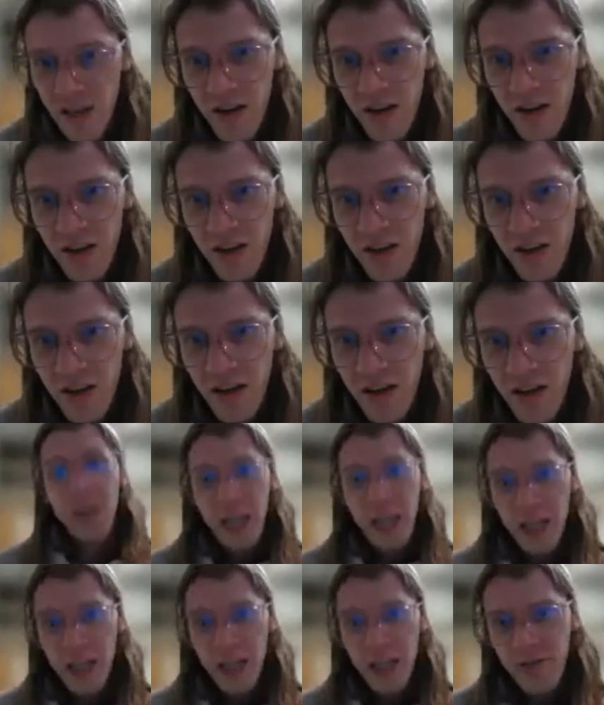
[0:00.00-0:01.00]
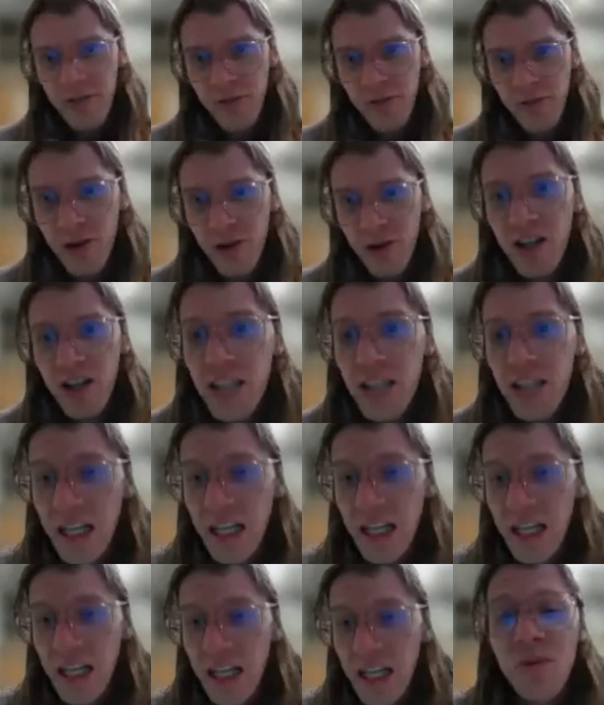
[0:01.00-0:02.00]
together to
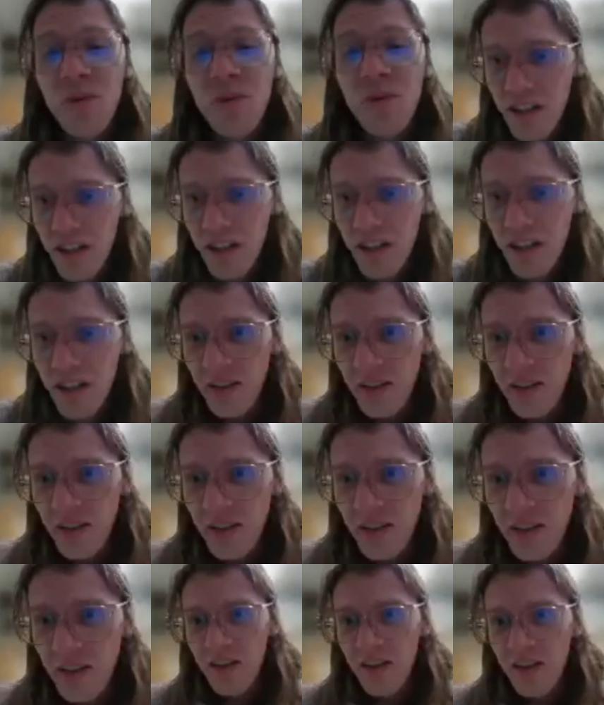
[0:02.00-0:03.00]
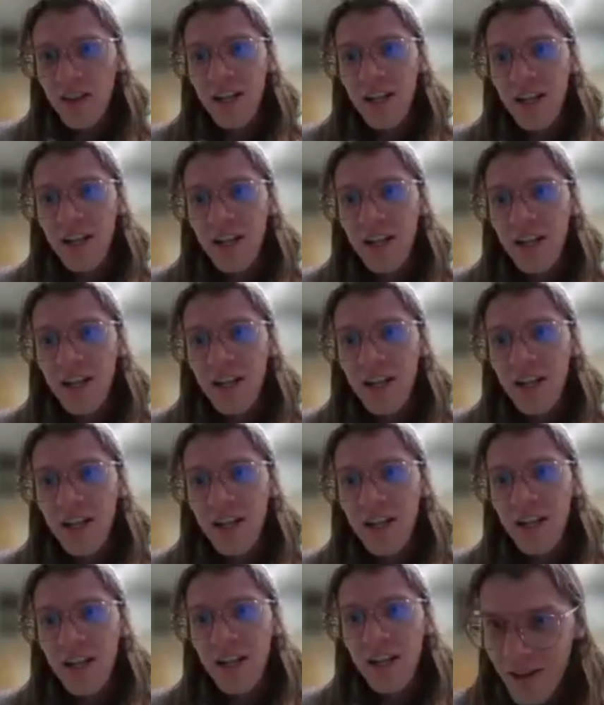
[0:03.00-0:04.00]
fight for collective liberation,
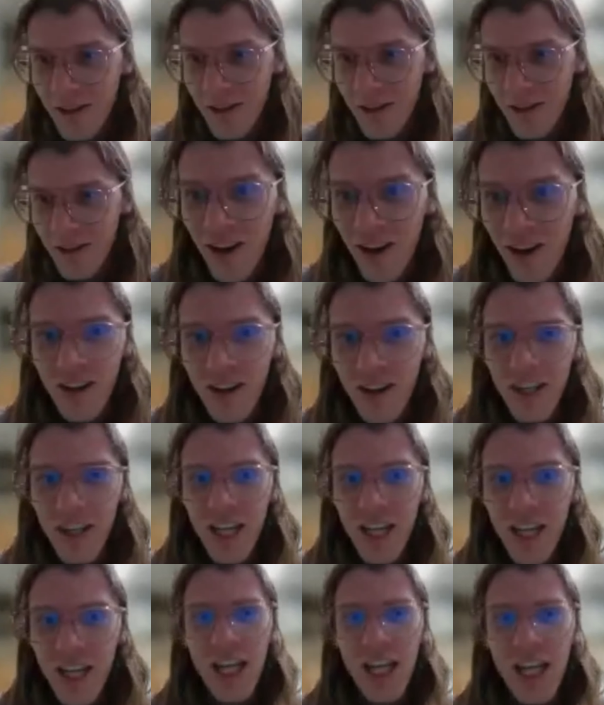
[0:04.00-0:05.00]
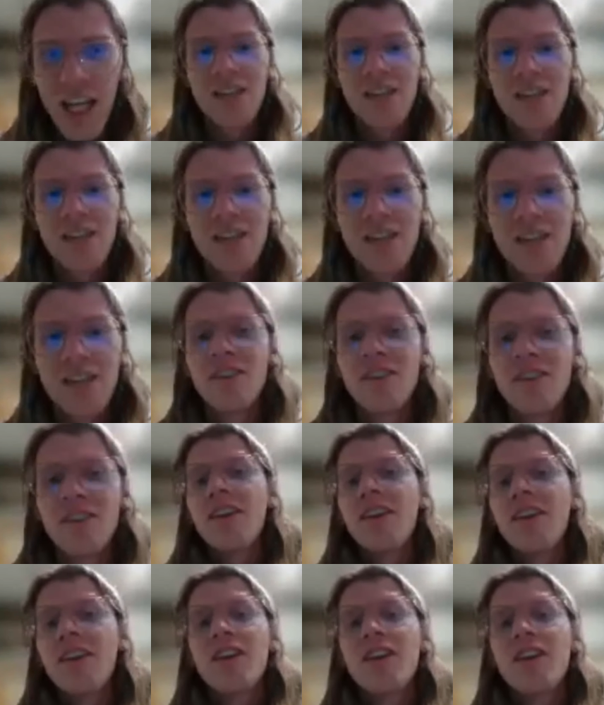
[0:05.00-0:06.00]
like everyone on this call.
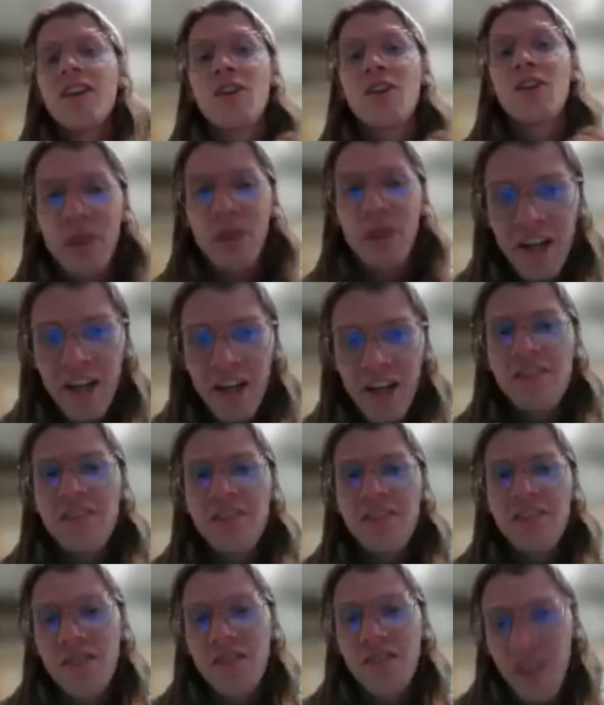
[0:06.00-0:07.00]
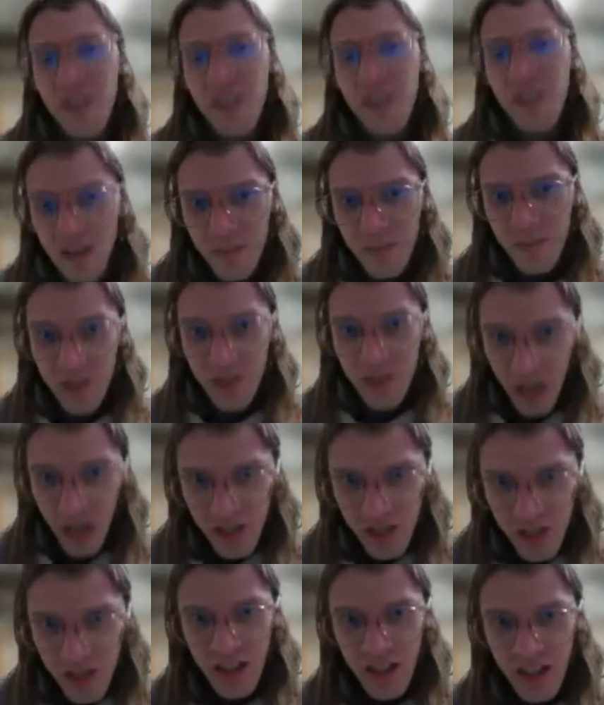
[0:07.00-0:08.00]
And, you know, we are here to
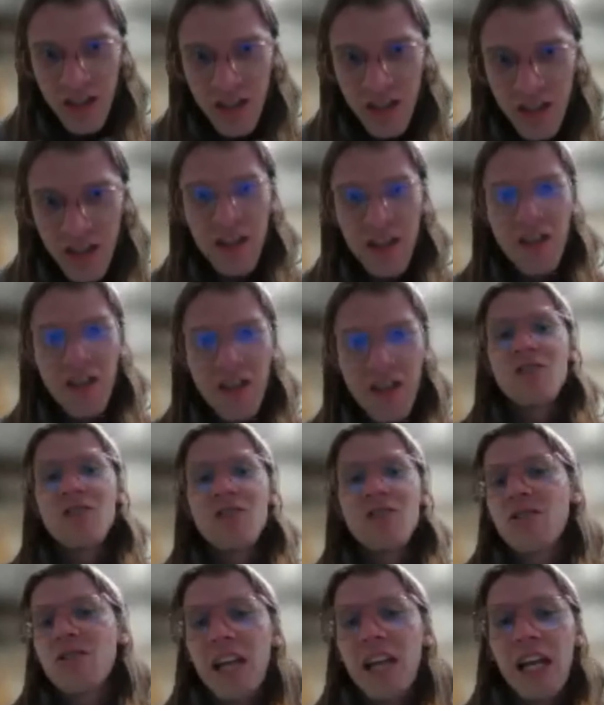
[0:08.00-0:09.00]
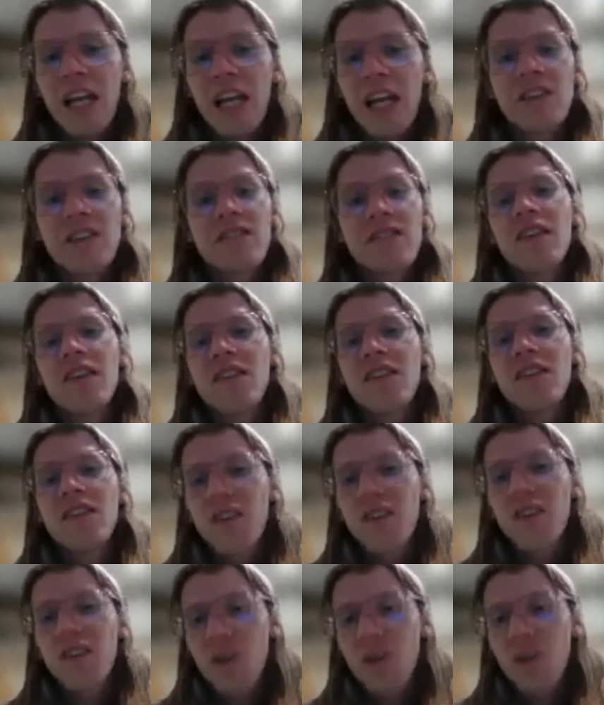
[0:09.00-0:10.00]
develop a strategy to
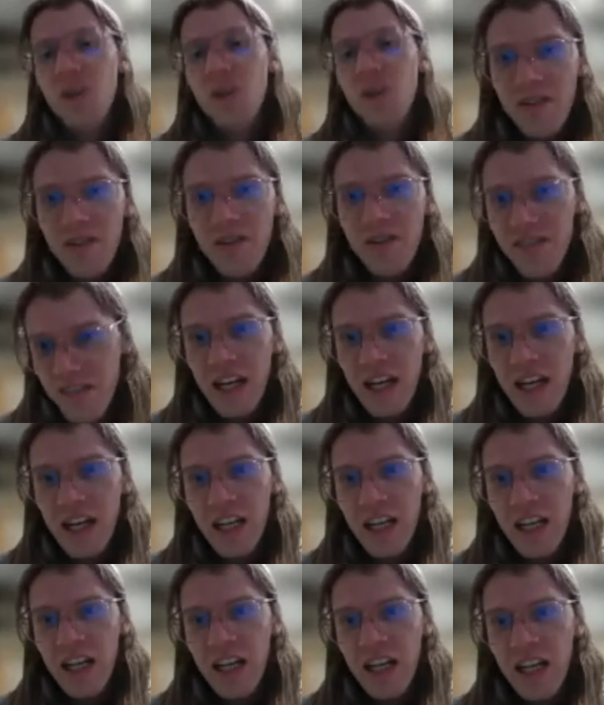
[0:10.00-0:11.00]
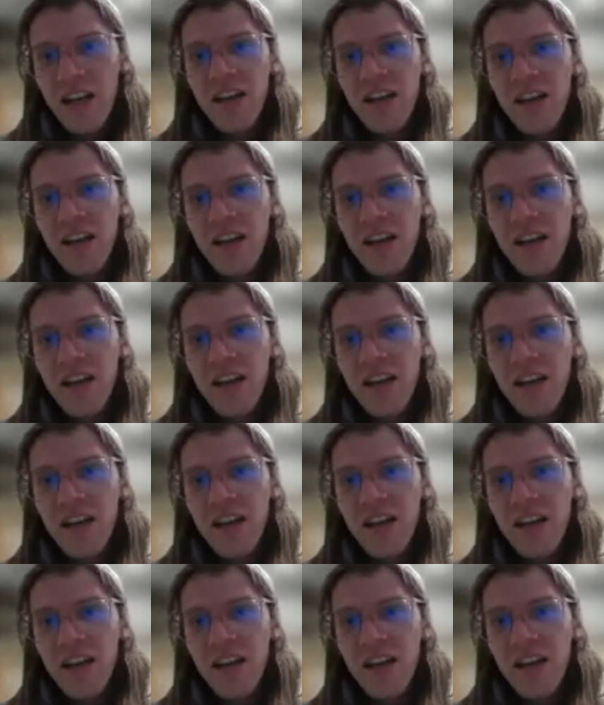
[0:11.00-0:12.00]
create the cooperative
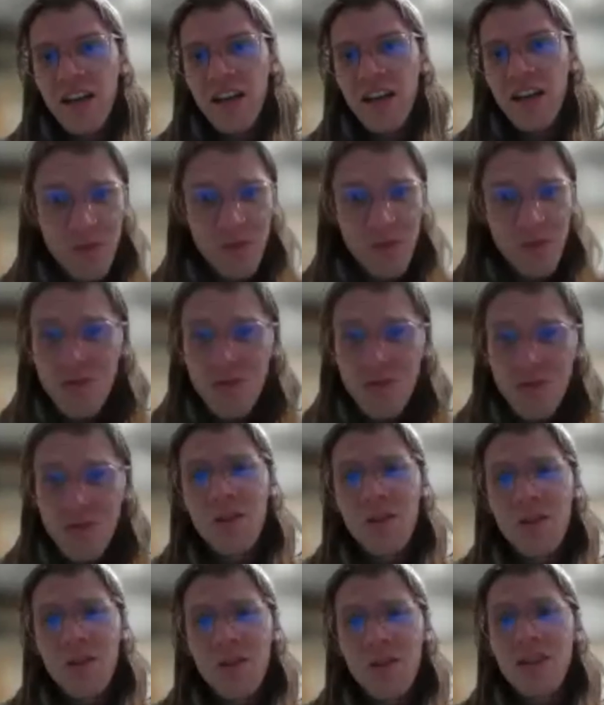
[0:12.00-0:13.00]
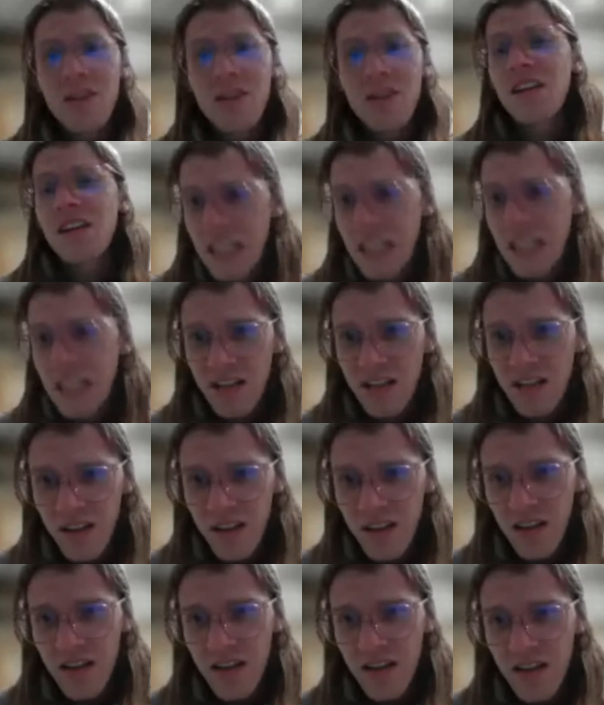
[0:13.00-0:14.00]
society that distributes resources
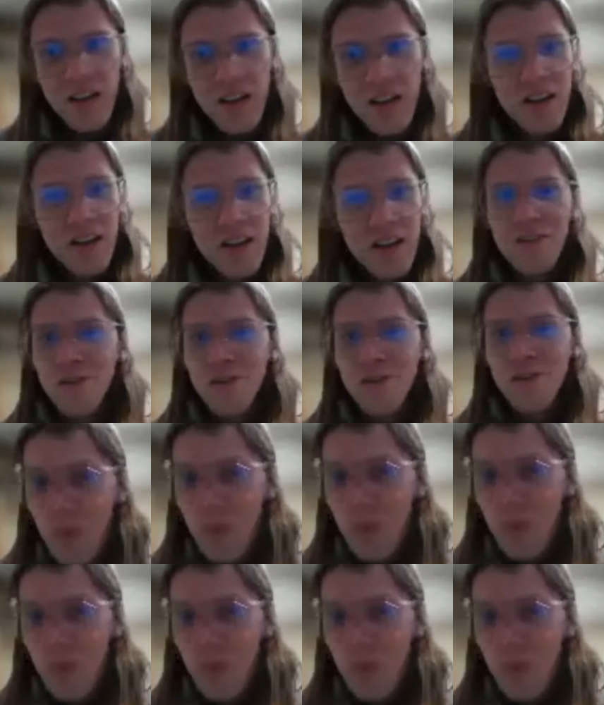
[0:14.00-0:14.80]
based on need.